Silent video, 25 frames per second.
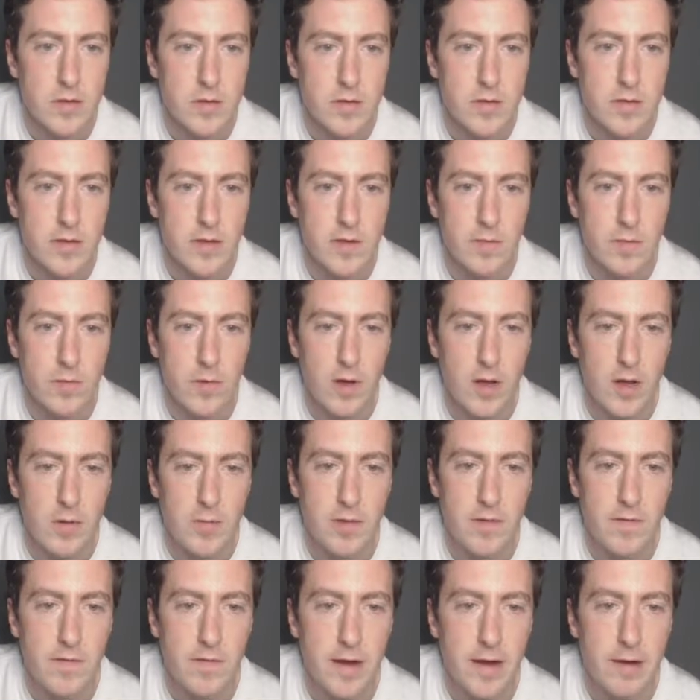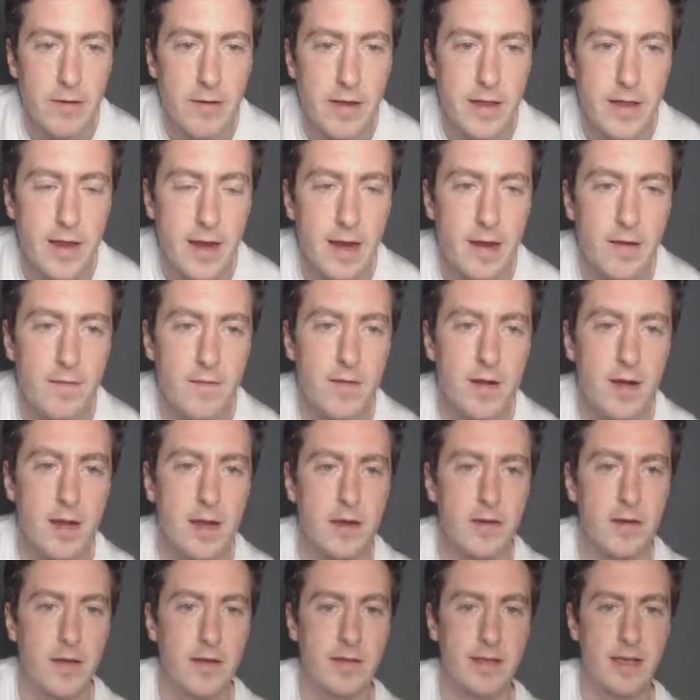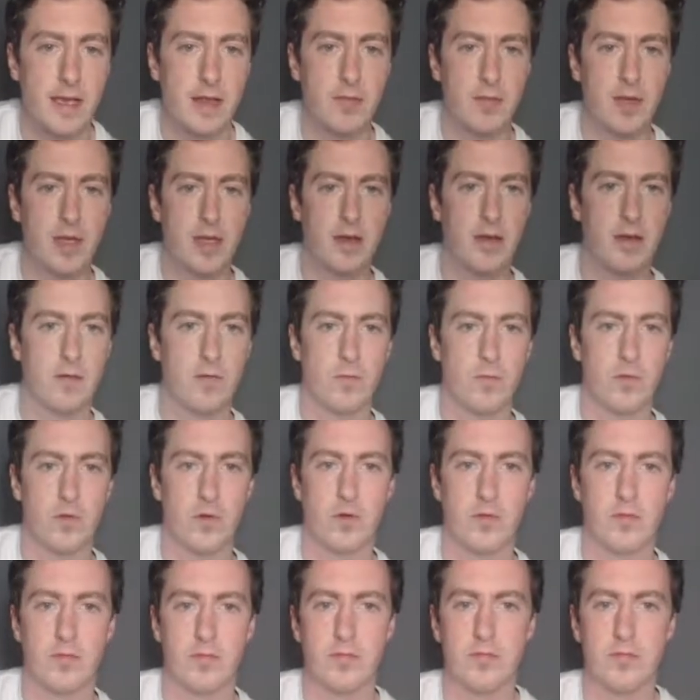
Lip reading: They want to be very careful here not to get mated in one.